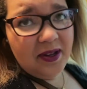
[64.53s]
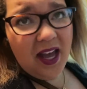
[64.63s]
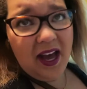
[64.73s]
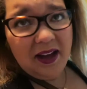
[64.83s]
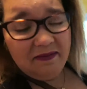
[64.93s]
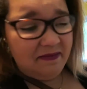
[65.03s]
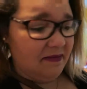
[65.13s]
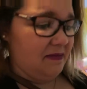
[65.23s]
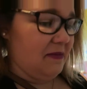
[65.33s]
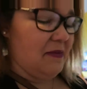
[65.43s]
yeah,
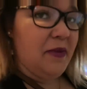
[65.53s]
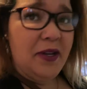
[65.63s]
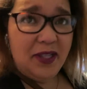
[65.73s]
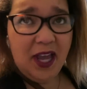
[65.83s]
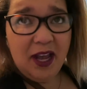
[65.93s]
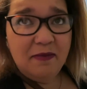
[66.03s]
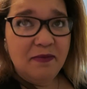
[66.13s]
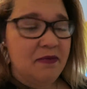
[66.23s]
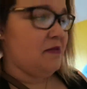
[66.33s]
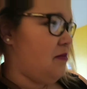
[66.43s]
there's that.
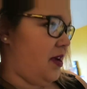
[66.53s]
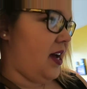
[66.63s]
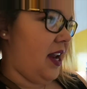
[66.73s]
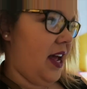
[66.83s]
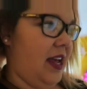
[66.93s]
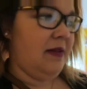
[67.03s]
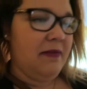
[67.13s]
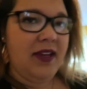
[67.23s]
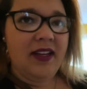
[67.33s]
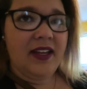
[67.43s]
But
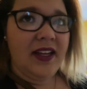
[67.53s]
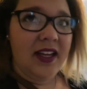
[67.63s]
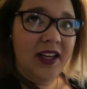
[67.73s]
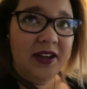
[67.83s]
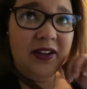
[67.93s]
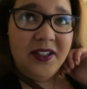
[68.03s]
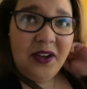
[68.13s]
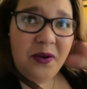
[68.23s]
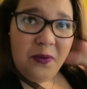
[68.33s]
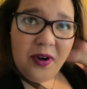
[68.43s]
I'm going
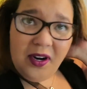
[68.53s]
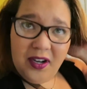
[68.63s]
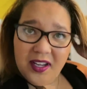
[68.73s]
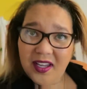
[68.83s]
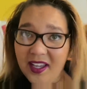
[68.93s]
to go to work,